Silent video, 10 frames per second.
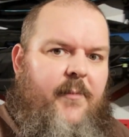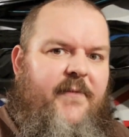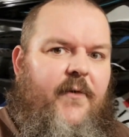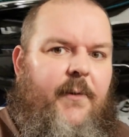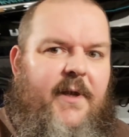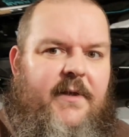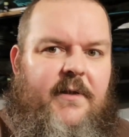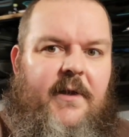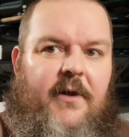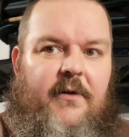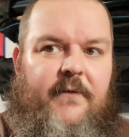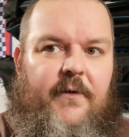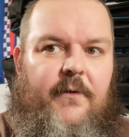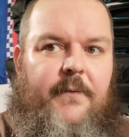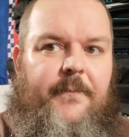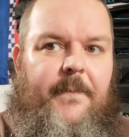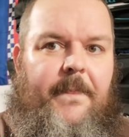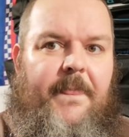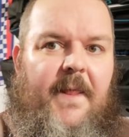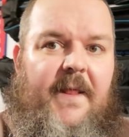But before we get to the gear review,
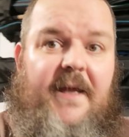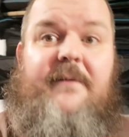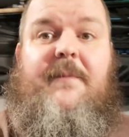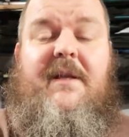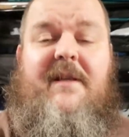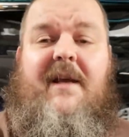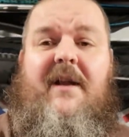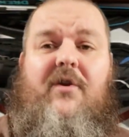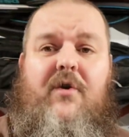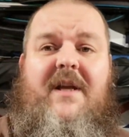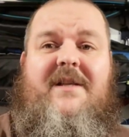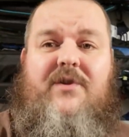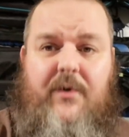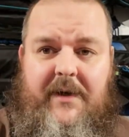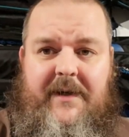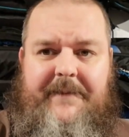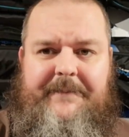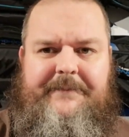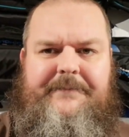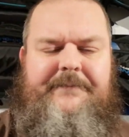let me tell you a story.
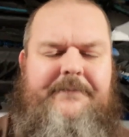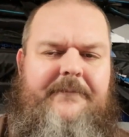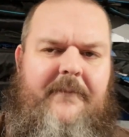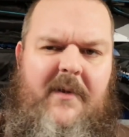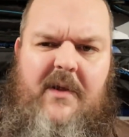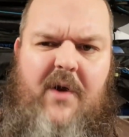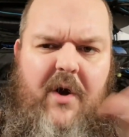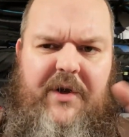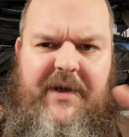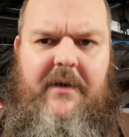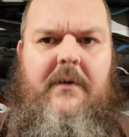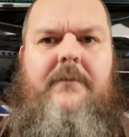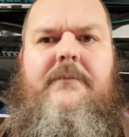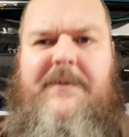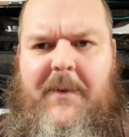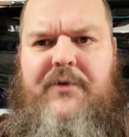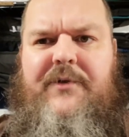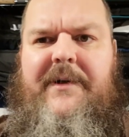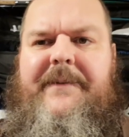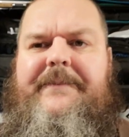Not going to take long. Small
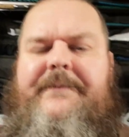story.